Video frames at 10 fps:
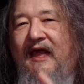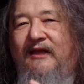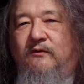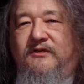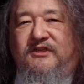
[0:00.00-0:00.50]

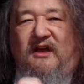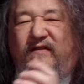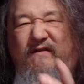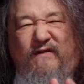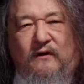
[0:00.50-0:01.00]
language
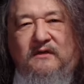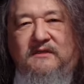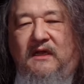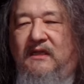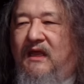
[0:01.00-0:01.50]
stuff and
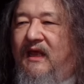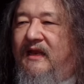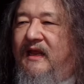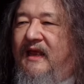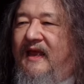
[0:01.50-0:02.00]
focus on that.